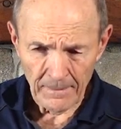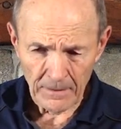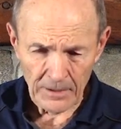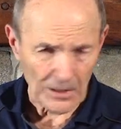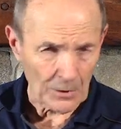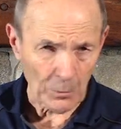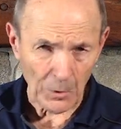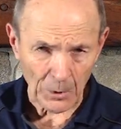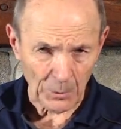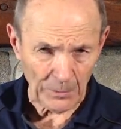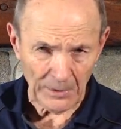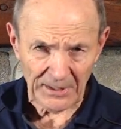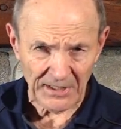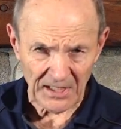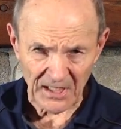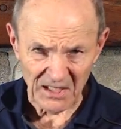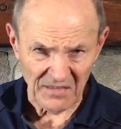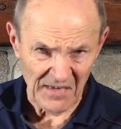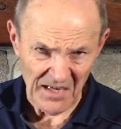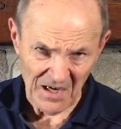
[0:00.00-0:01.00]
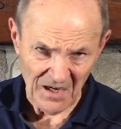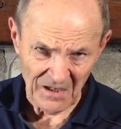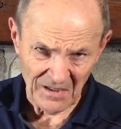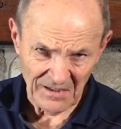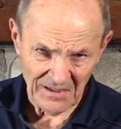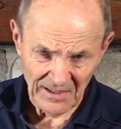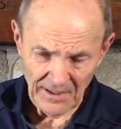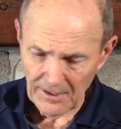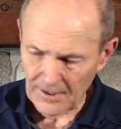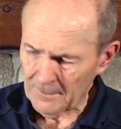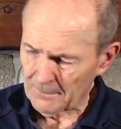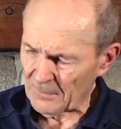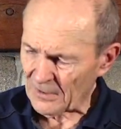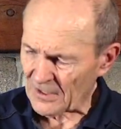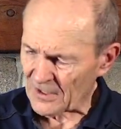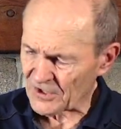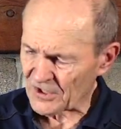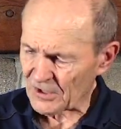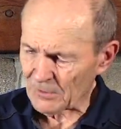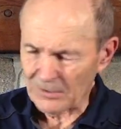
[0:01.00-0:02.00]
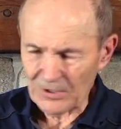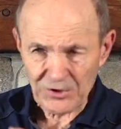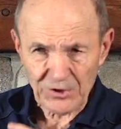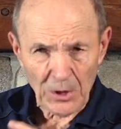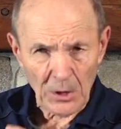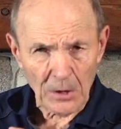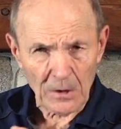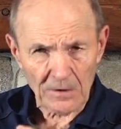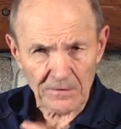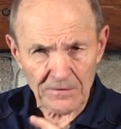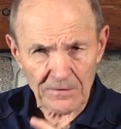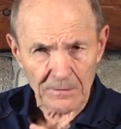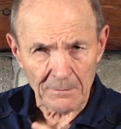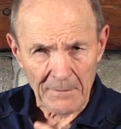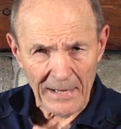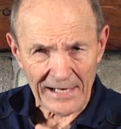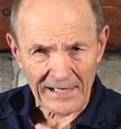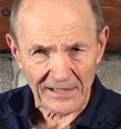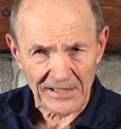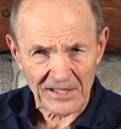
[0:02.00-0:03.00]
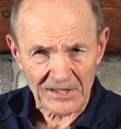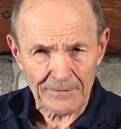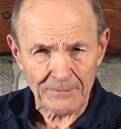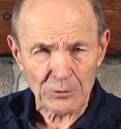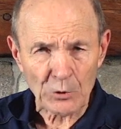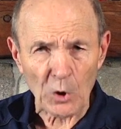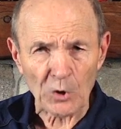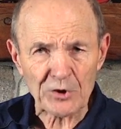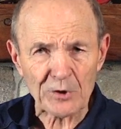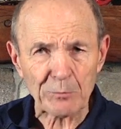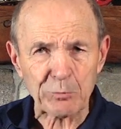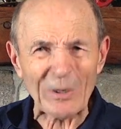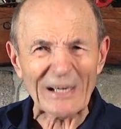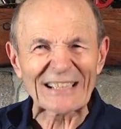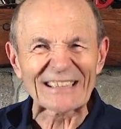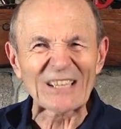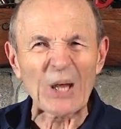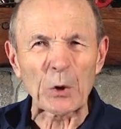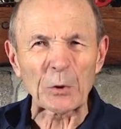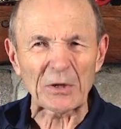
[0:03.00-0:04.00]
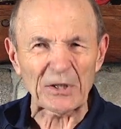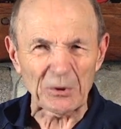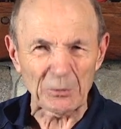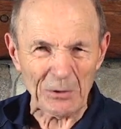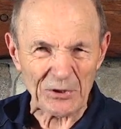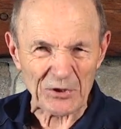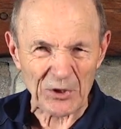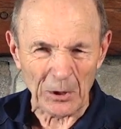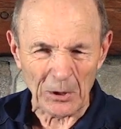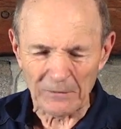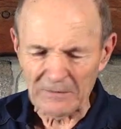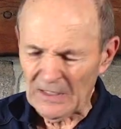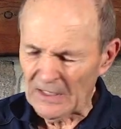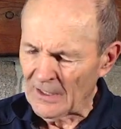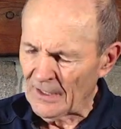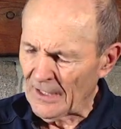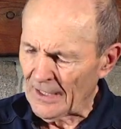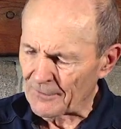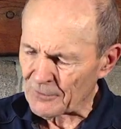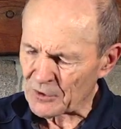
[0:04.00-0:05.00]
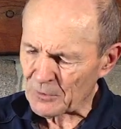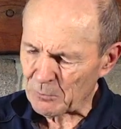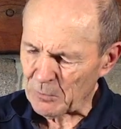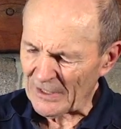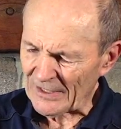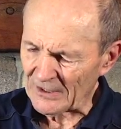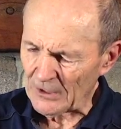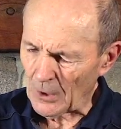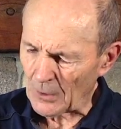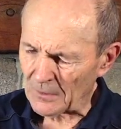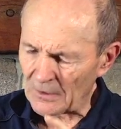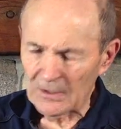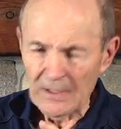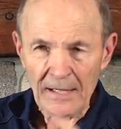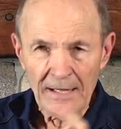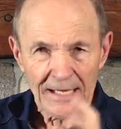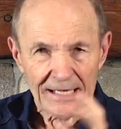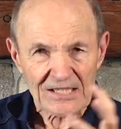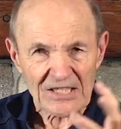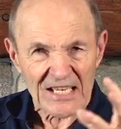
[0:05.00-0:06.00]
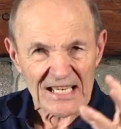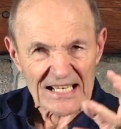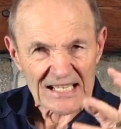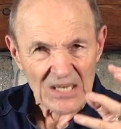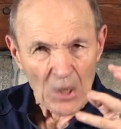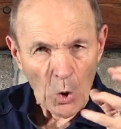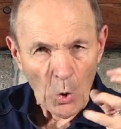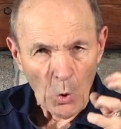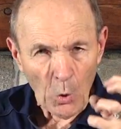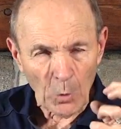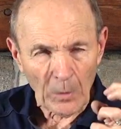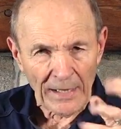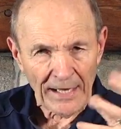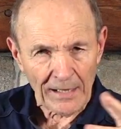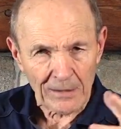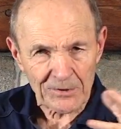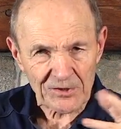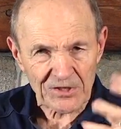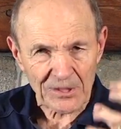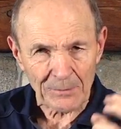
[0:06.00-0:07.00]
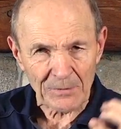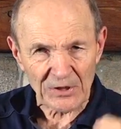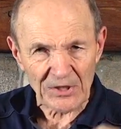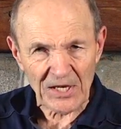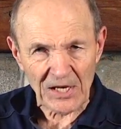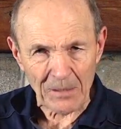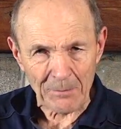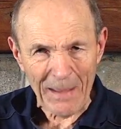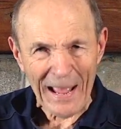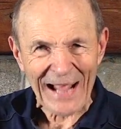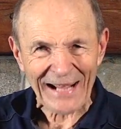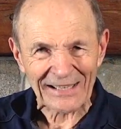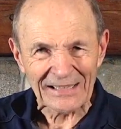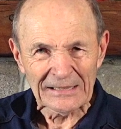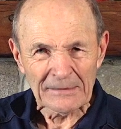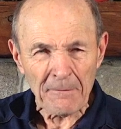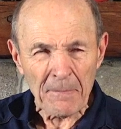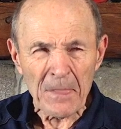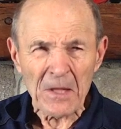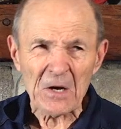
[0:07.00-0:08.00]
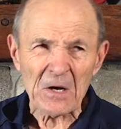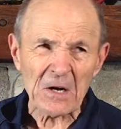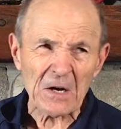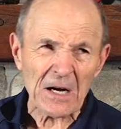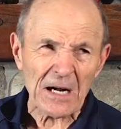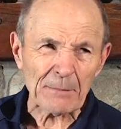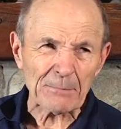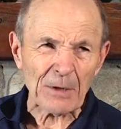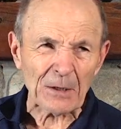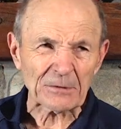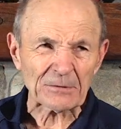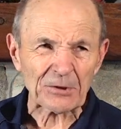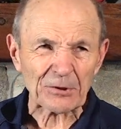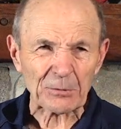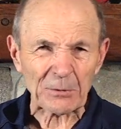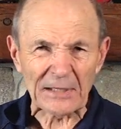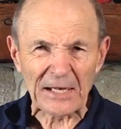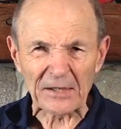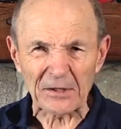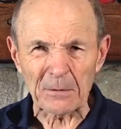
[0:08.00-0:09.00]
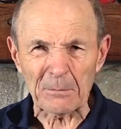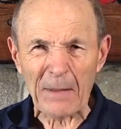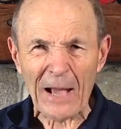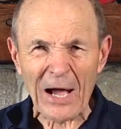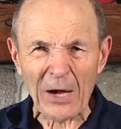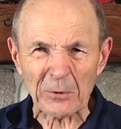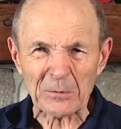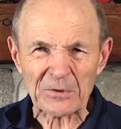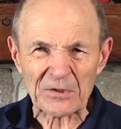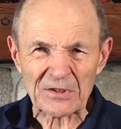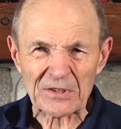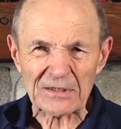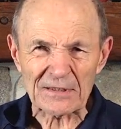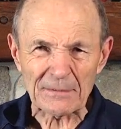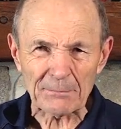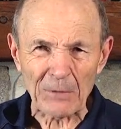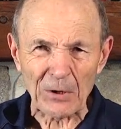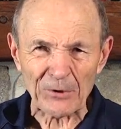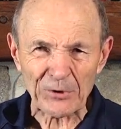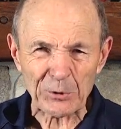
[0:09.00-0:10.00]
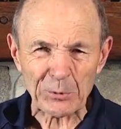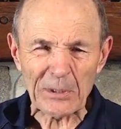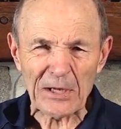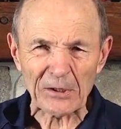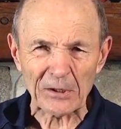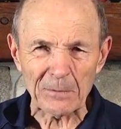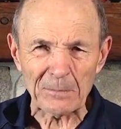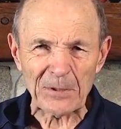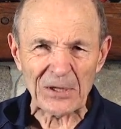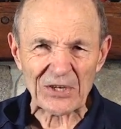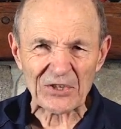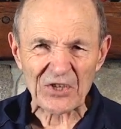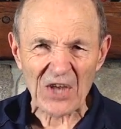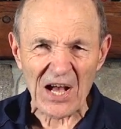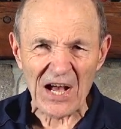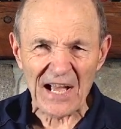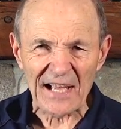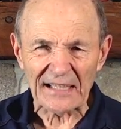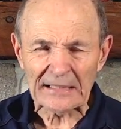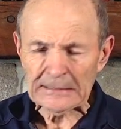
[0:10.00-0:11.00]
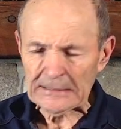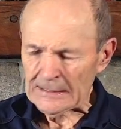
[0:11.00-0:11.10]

you weren't really out of air. Because the reserve mechanism is called spring-loaded reserve, it held some of the air back. About 300 pounds, about 300 psi.